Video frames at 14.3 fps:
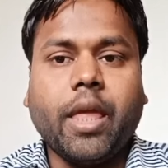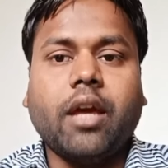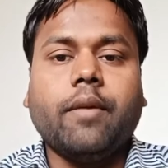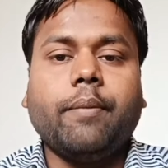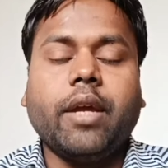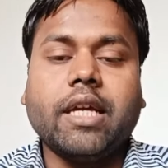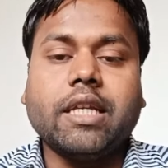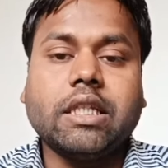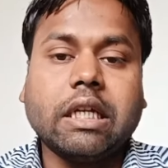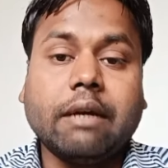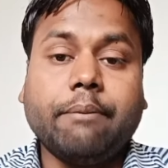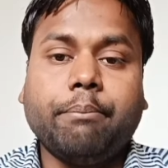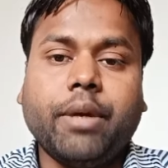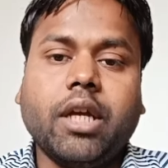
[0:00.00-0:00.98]
them as
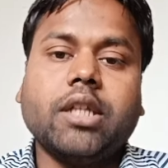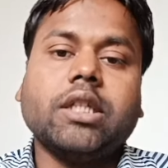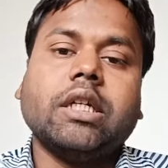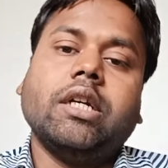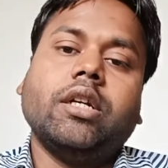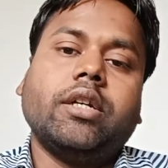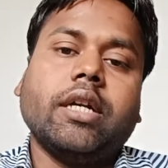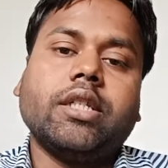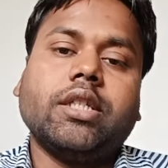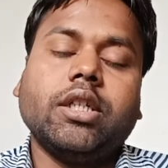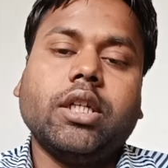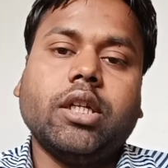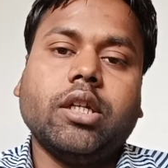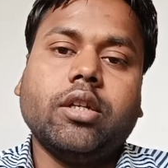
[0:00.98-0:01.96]
as a contract,
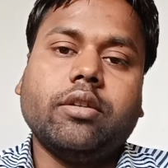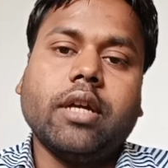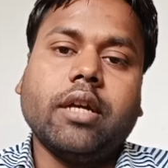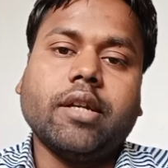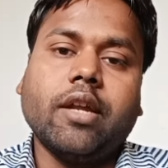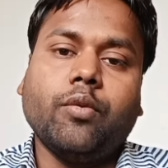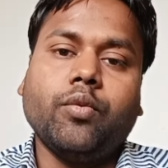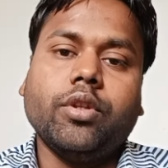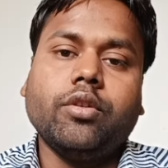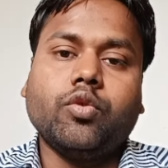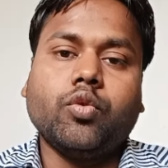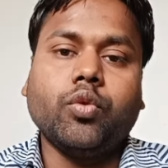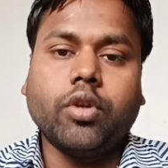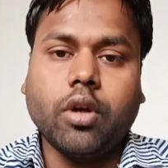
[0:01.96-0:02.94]
single contract, and we
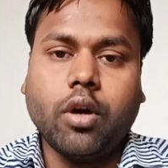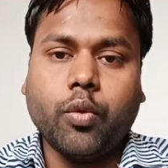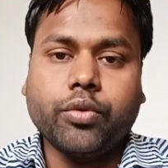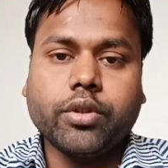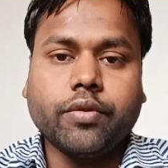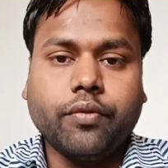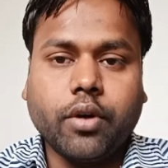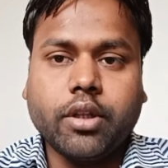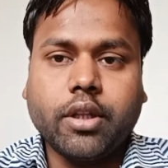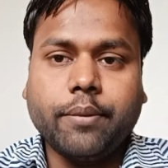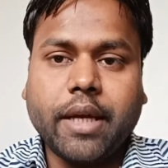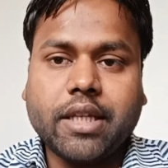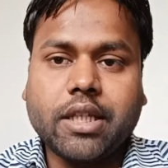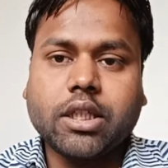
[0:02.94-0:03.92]
need to account for
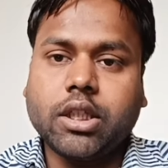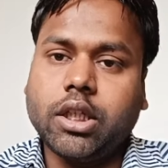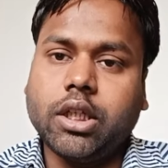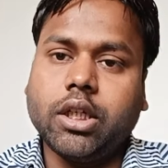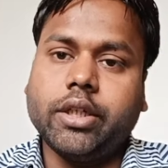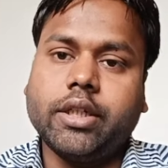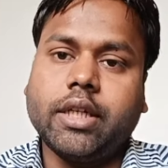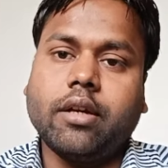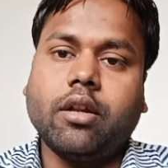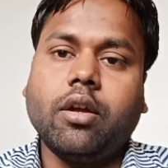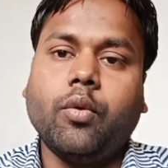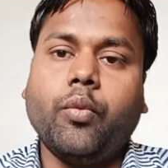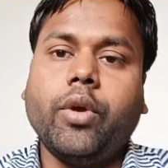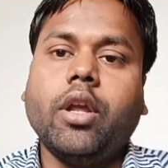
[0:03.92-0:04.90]
them as a single
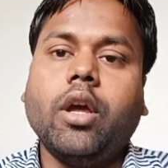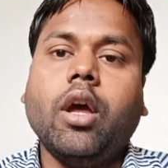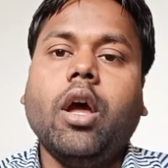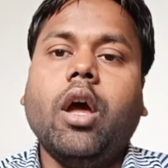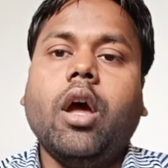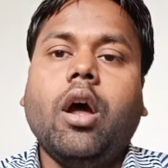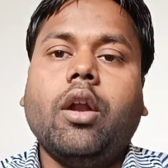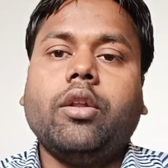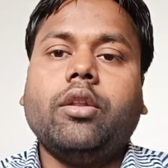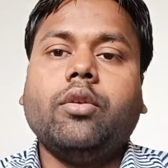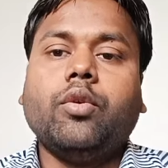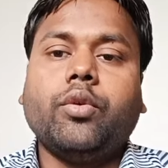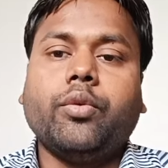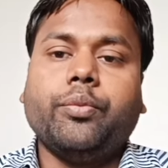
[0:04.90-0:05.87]
contract when
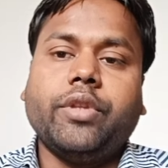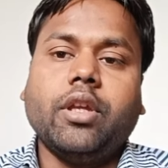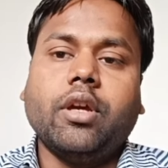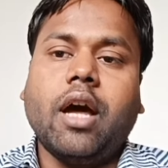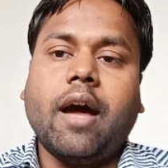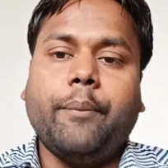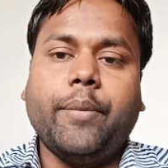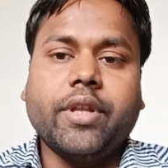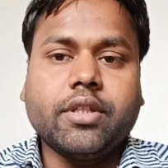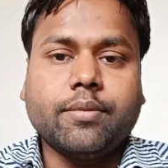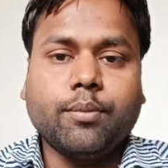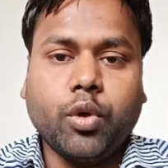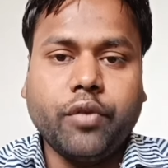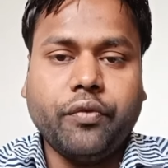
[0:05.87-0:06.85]
though there
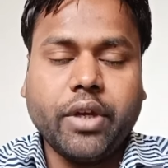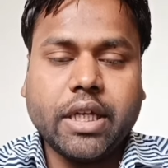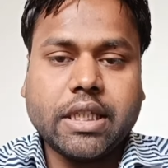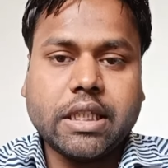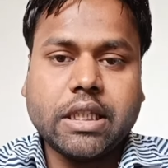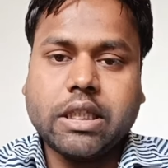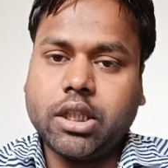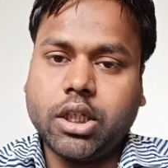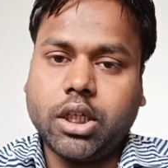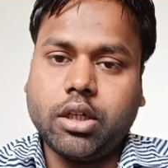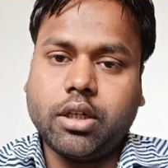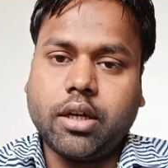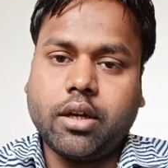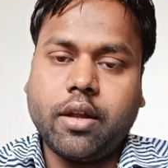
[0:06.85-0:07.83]
happens modifications in the
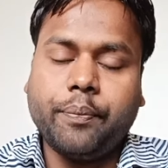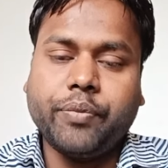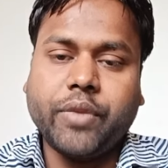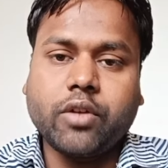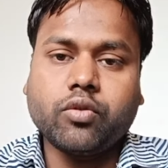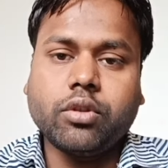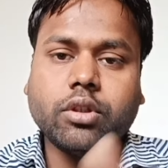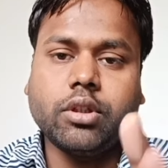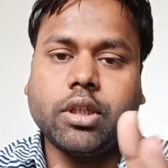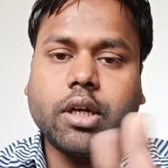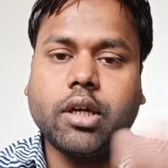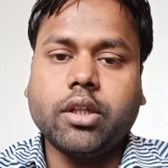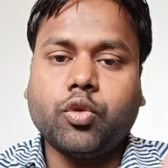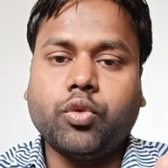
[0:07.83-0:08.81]
contract. And actually
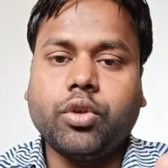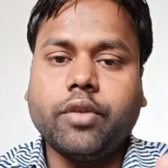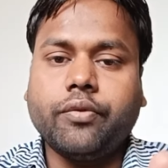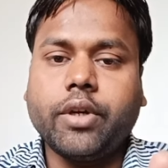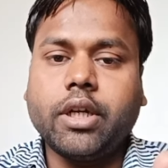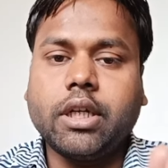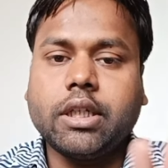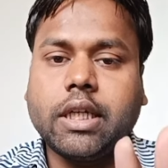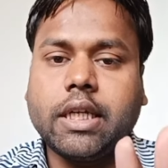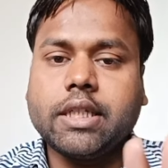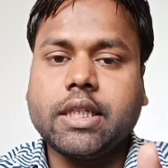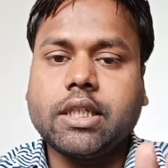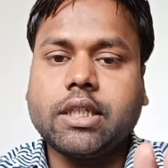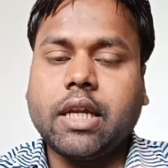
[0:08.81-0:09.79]
there are the three different
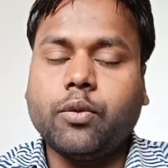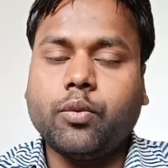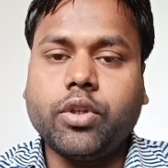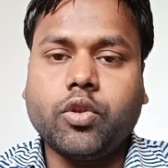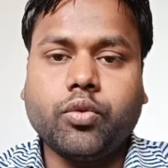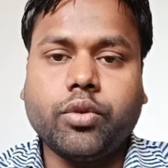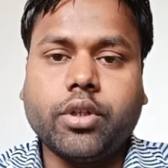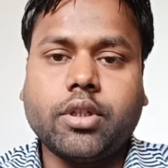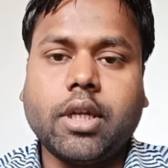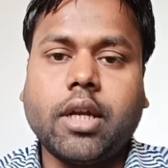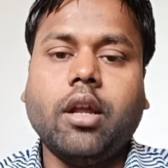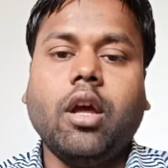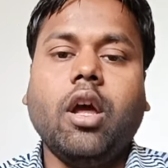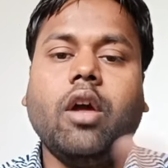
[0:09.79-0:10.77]
cases that we need to
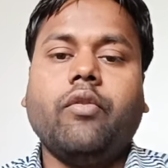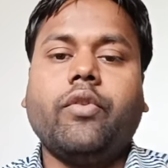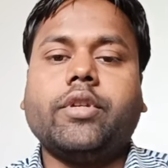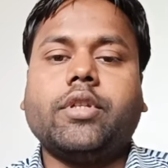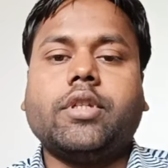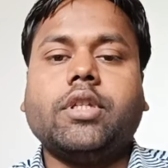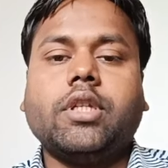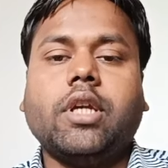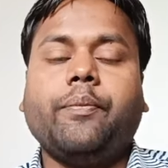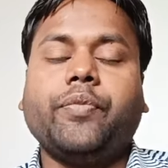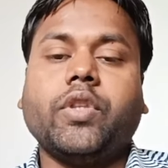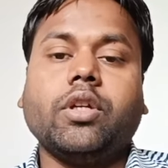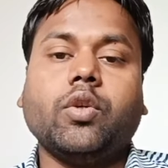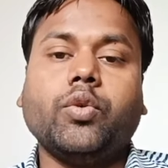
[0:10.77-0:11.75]
understand. First is
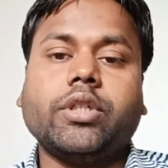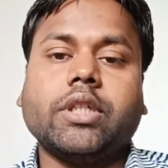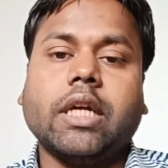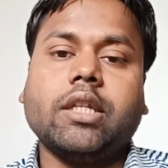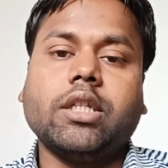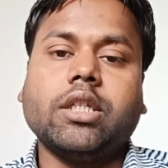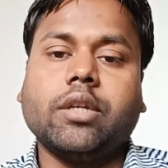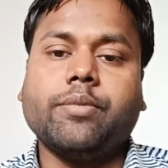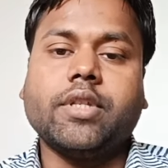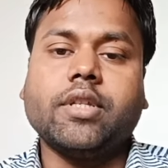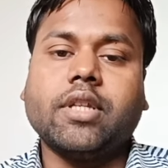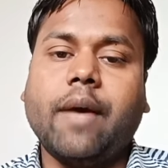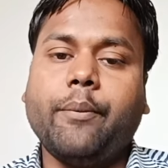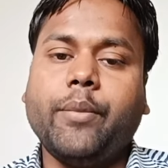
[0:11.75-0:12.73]
the goods and the
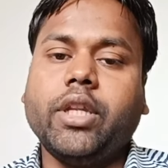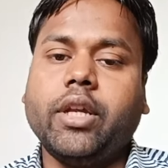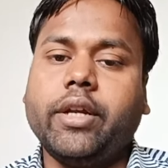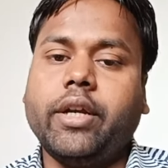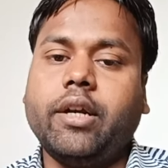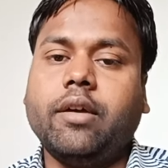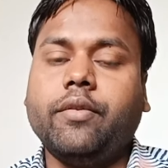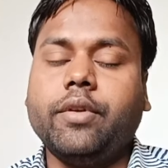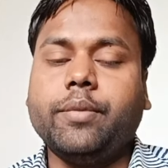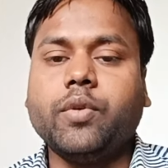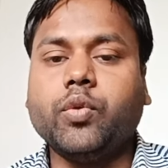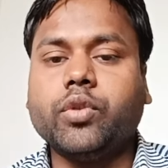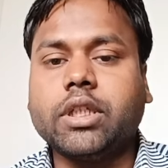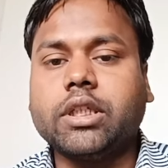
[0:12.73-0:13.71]
services have been added.
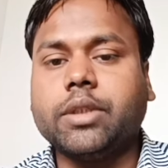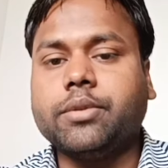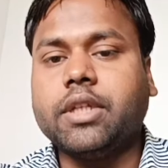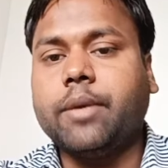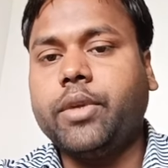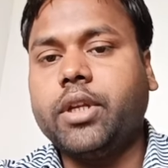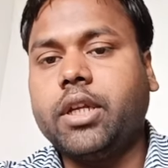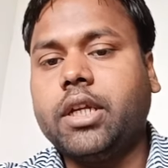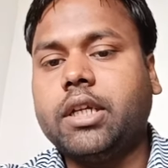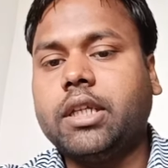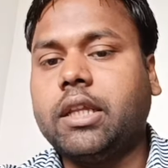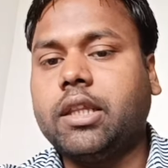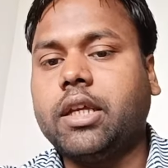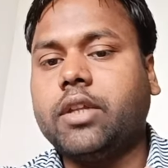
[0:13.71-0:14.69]
If goods and services have been
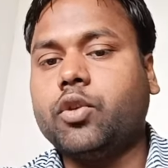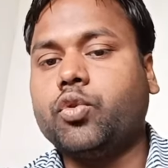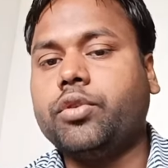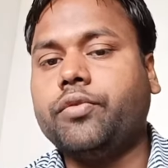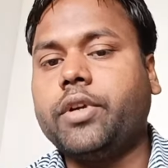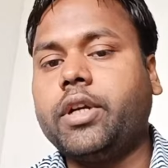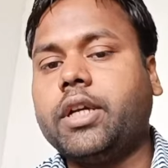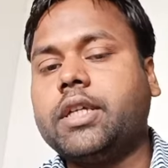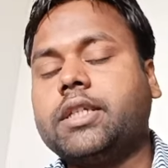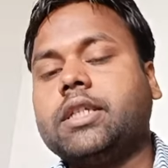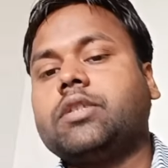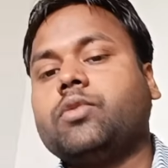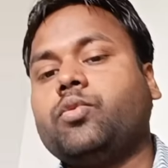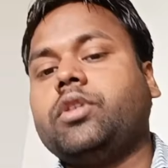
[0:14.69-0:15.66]
added, then there are the two different
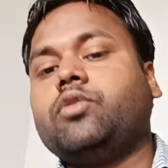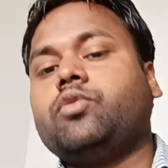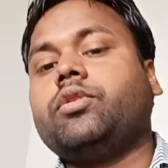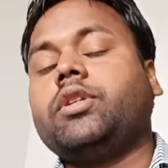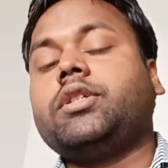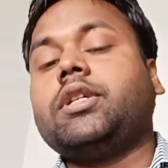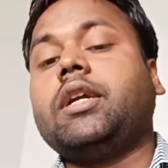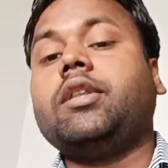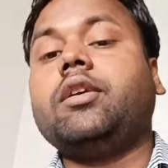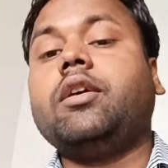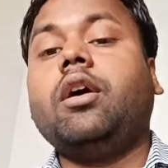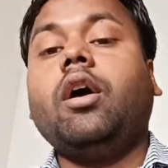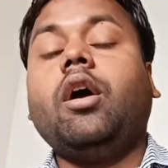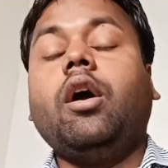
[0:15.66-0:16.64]
cases, so we need to understand
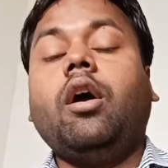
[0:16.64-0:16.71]
there.